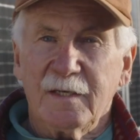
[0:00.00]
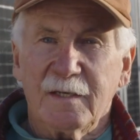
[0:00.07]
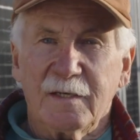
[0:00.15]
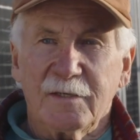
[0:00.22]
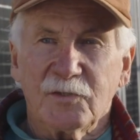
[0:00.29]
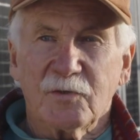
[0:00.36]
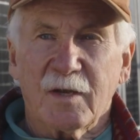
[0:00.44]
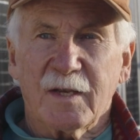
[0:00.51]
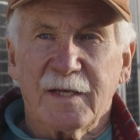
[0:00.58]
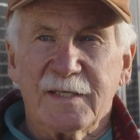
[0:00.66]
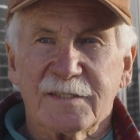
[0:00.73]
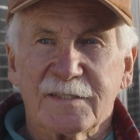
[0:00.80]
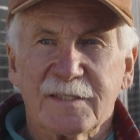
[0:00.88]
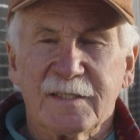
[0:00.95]
uh,
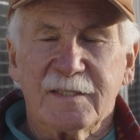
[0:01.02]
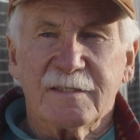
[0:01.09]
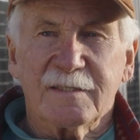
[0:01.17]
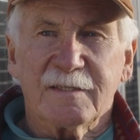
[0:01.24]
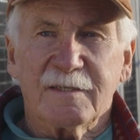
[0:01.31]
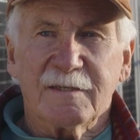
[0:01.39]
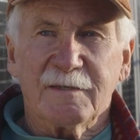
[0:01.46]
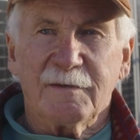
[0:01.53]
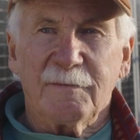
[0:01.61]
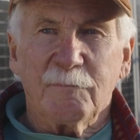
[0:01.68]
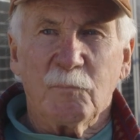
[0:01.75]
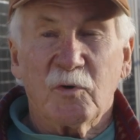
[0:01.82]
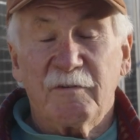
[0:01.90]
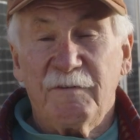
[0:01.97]
utilizing uh,
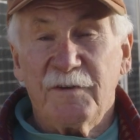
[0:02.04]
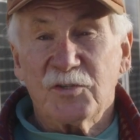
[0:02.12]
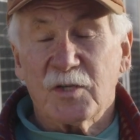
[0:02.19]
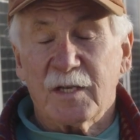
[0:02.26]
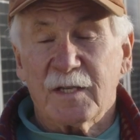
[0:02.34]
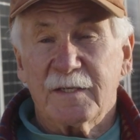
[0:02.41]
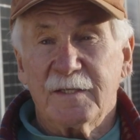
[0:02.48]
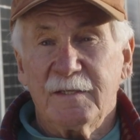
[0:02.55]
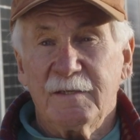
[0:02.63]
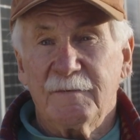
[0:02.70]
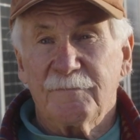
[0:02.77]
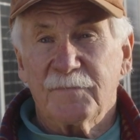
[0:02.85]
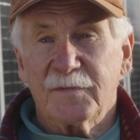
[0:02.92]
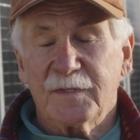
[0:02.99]
more efficiently
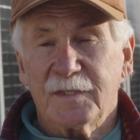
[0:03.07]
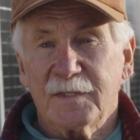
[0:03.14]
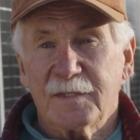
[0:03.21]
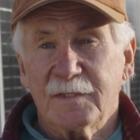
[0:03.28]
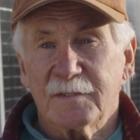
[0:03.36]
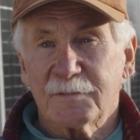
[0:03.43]
the